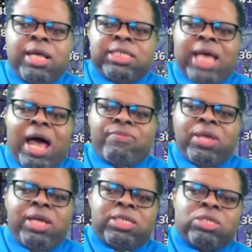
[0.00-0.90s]

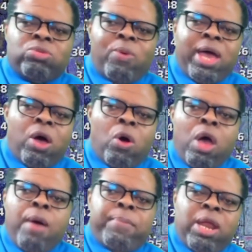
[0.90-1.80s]
southeast as well.
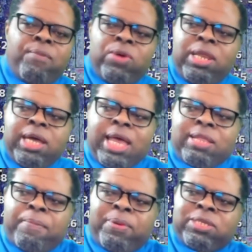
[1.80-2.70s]
But if we look at
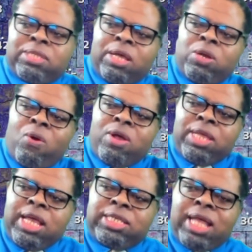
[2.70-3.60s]
the
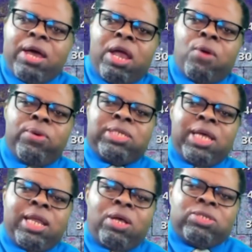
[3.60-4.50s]
northeast out here, we're
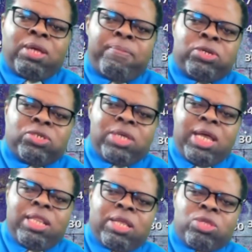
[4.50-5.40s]
seeing those temperatures
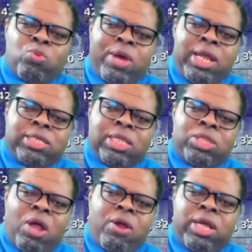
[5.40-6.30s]
in the 20s
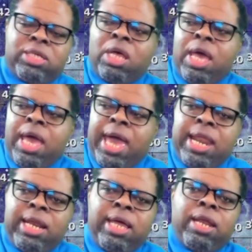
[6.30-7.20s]
and 30s
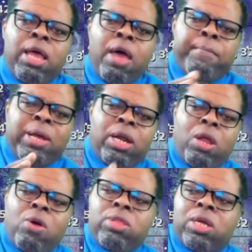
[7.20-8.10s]
inland, but
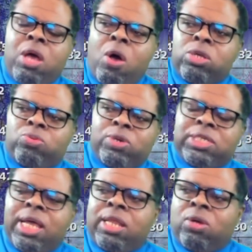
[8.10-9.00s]
along the coast, we're
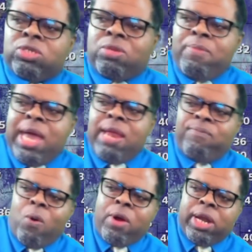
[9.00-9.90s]
seeing those
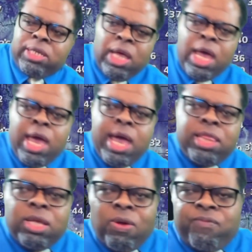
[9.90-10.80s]
mid-40s
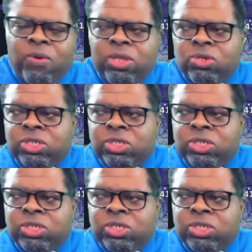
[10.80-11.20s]
for those